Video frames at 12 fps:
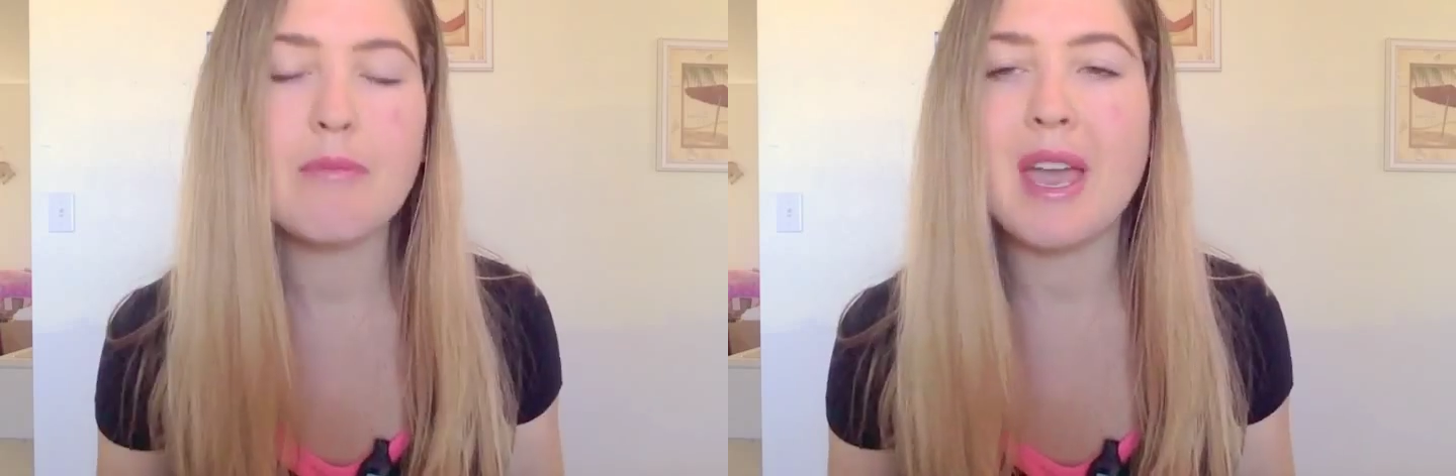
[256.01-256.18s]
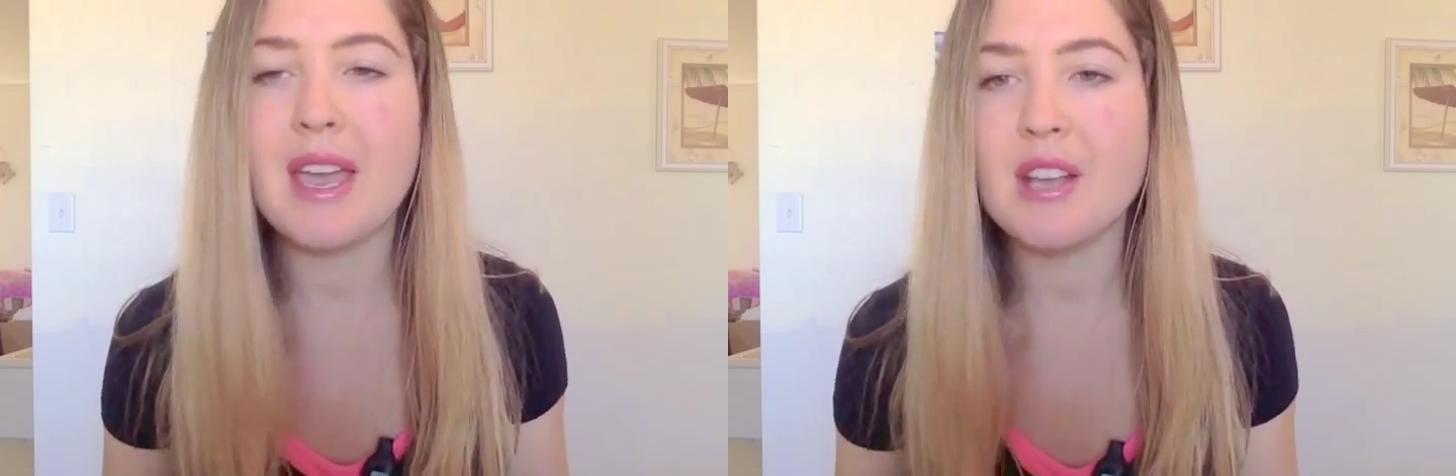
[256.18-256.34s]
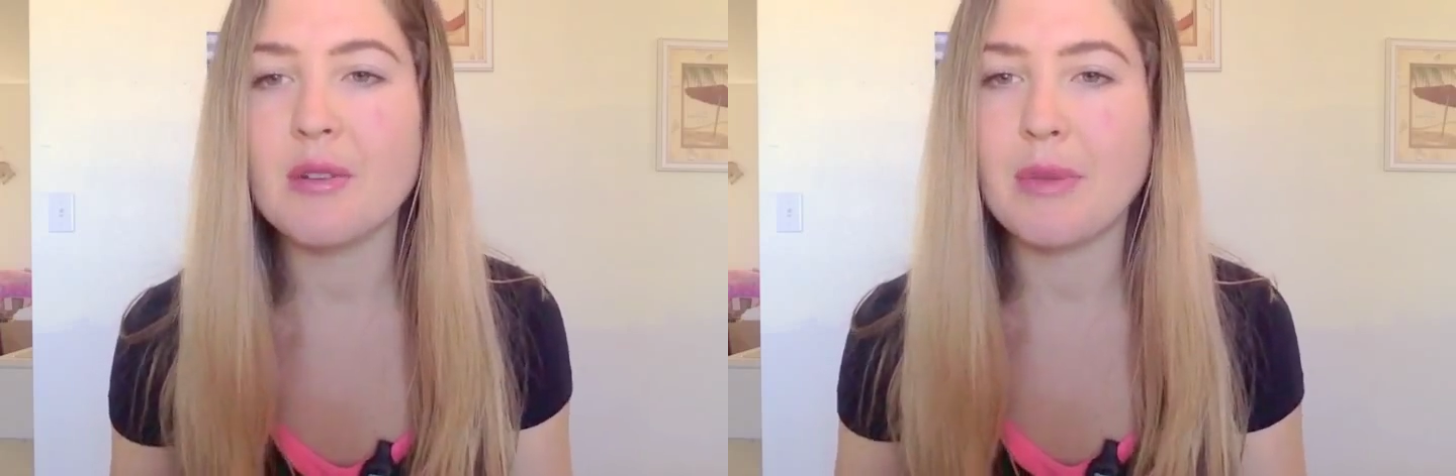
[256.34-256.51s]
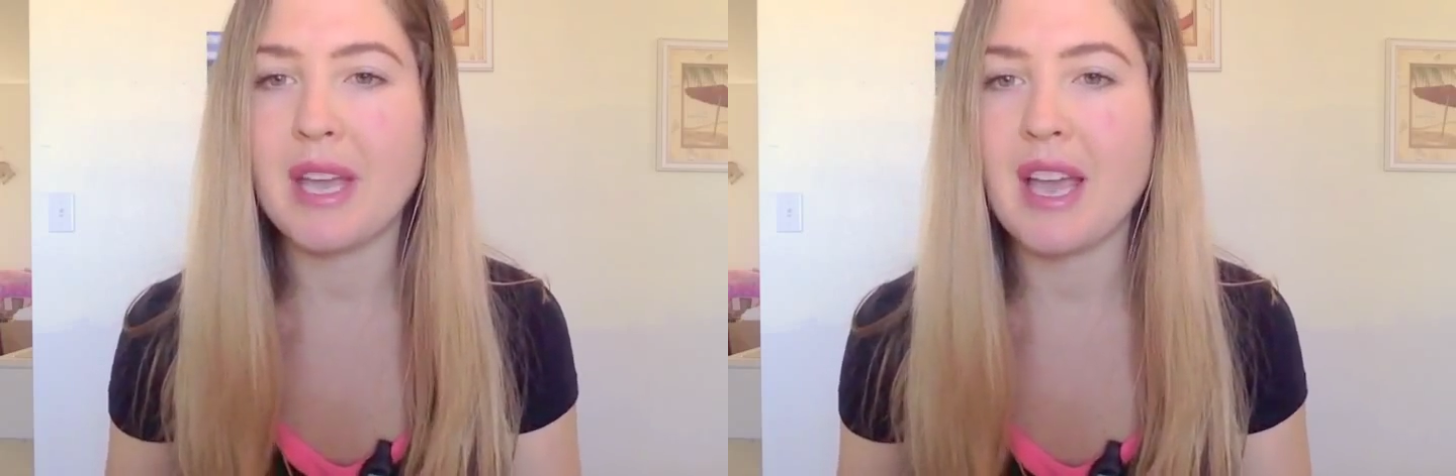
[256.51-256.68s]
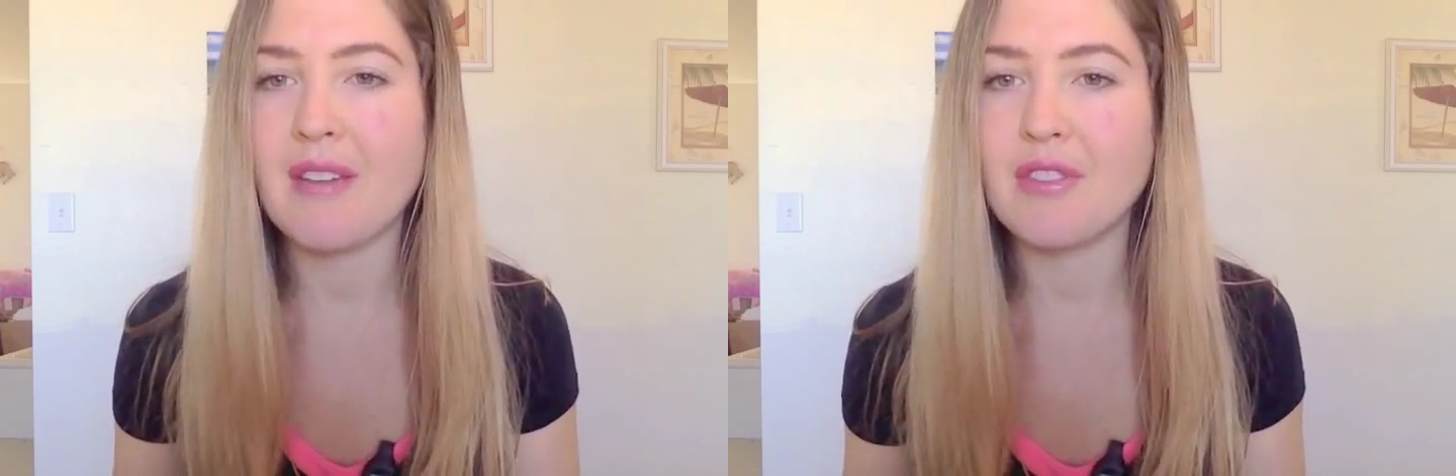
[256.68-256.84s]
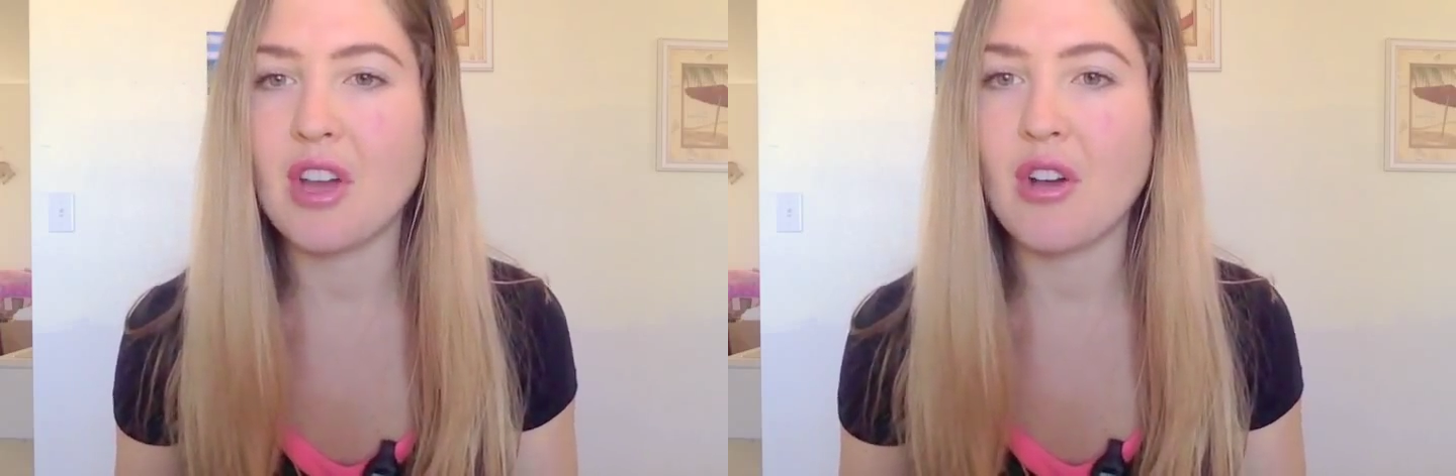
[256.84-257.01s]
may or may
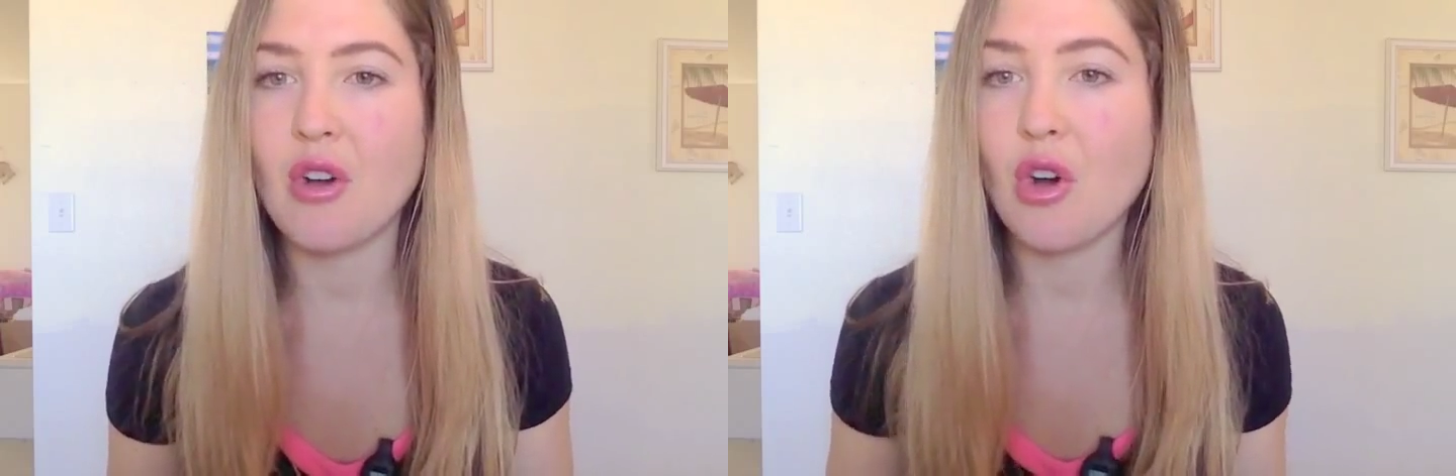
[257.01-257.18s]
have not